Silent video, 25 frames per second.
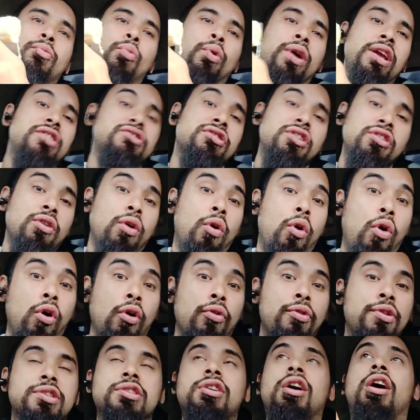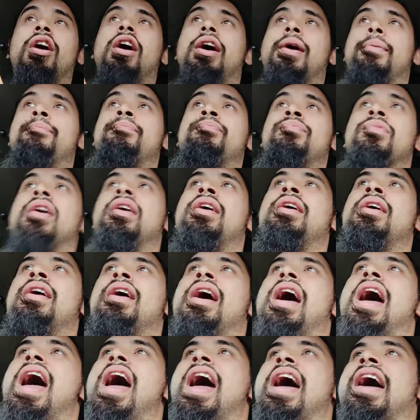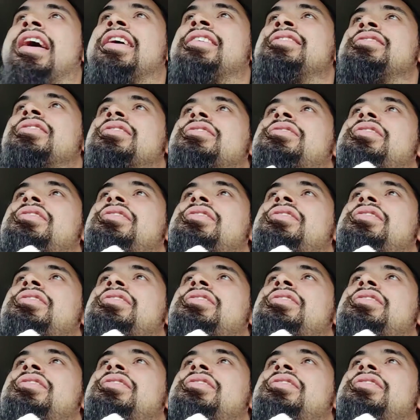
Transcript: we do all the time. And